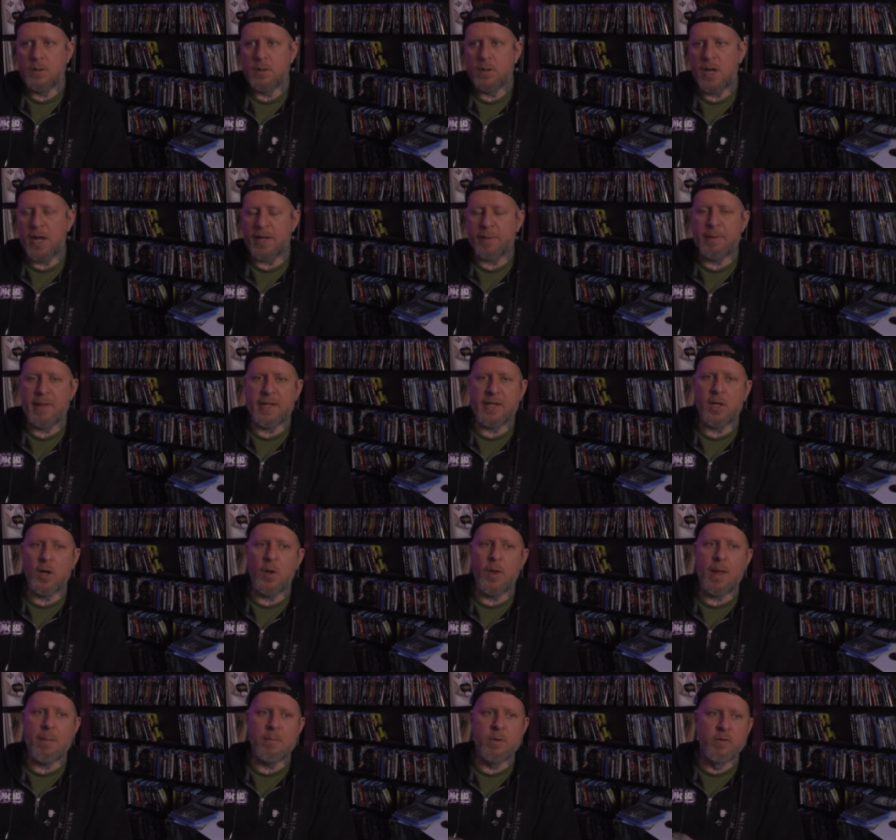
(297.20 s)
I can be like,
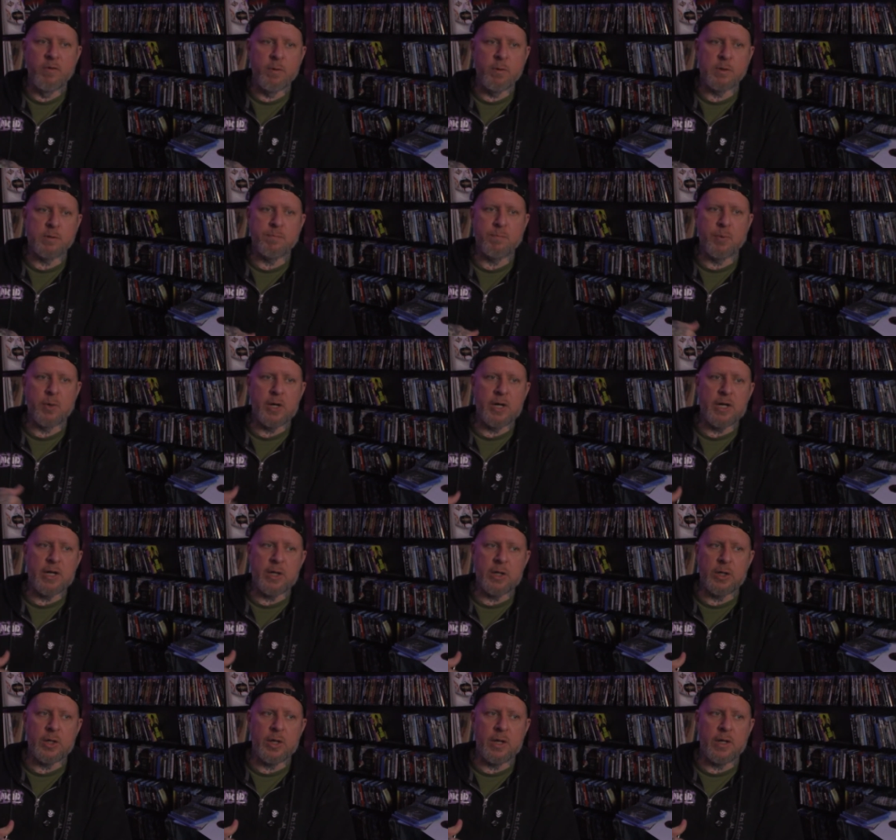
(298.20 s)
yo, that movie was pretty
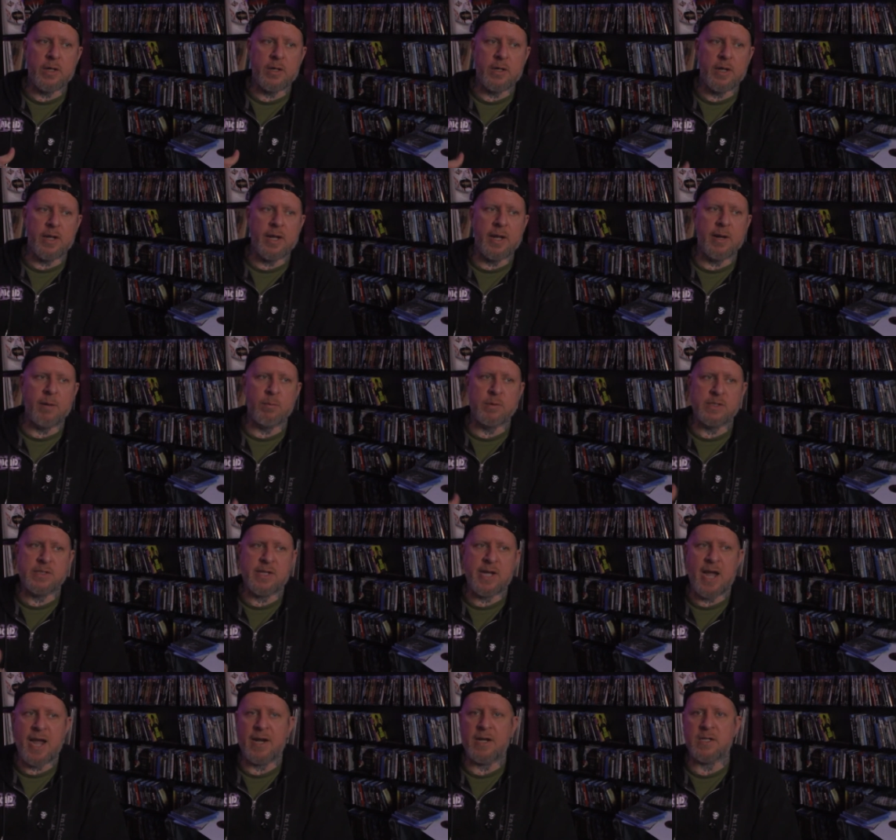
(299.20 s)
good and was
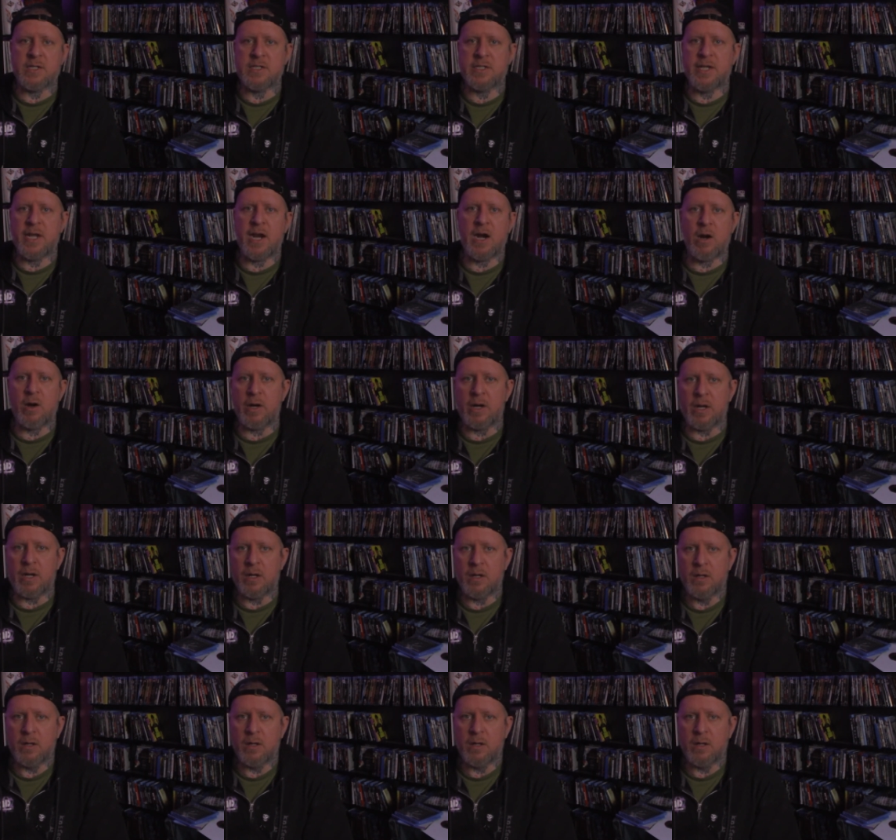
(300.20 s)
kind of scary,